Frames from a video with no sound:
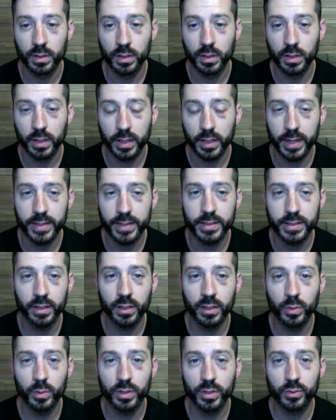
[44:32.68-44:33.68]
Can I tell
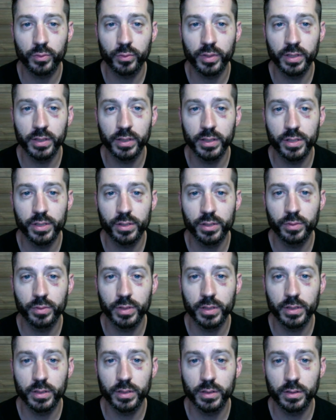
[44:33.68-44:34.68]
you what the real issue
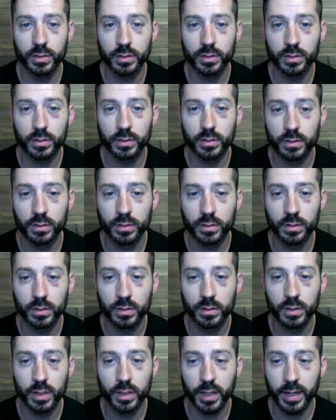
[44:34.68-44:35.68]
is?
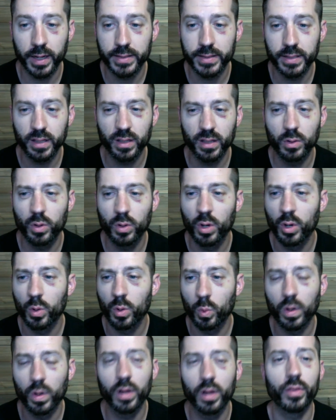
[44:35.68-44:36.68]
Can I tell you
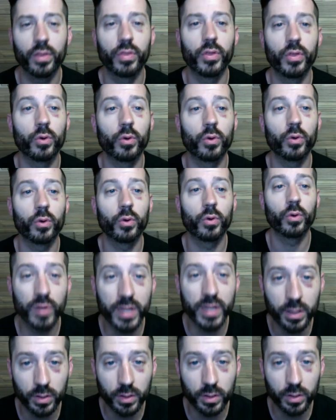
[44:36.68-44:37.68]
what the
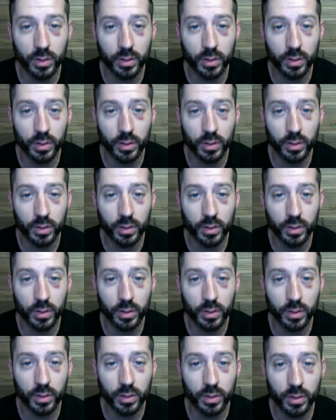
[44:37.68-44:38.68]
real issue
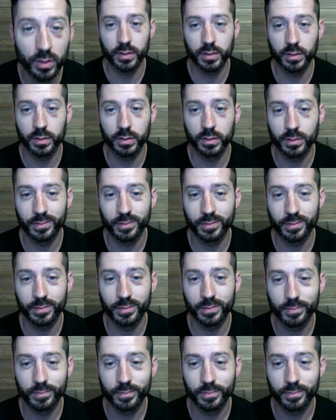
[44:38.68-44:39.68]
is?
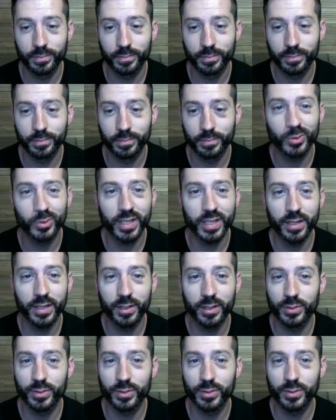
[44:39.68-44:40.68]
Those
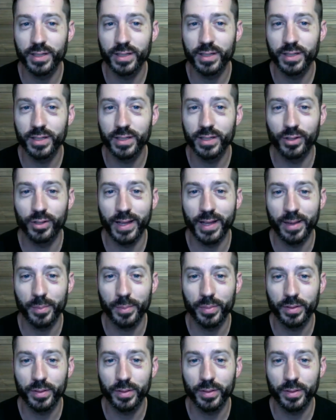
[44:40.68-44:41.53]
kiddos sitting on your lap.